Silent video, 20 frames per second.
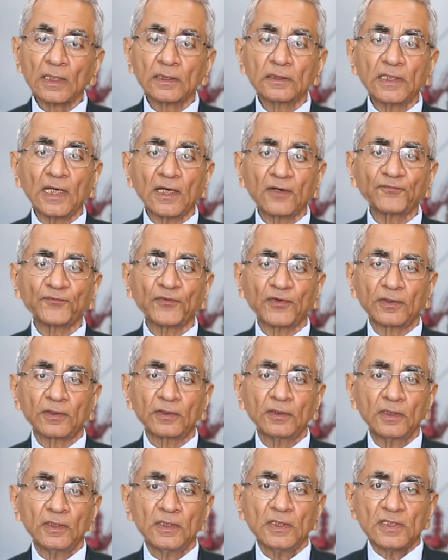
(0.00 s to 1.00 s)

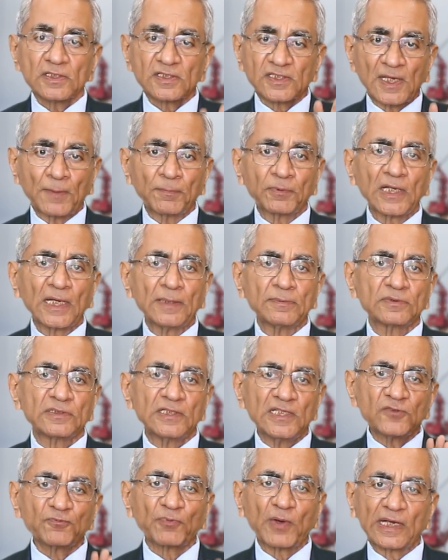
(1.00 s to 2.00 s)
Therefore,
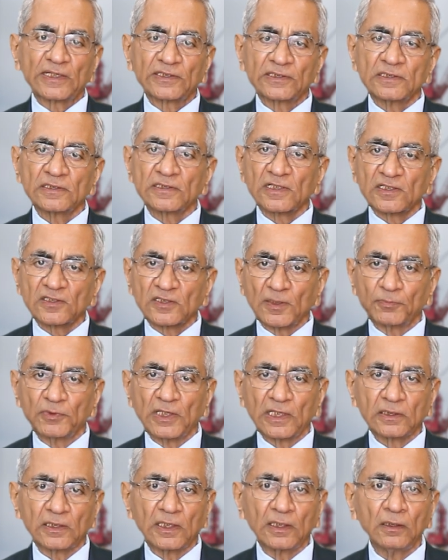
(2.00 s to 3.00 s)
sometimes these fractions are
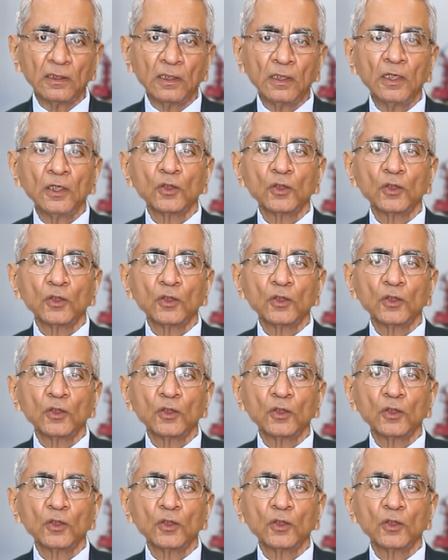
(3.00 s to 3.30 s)
subjected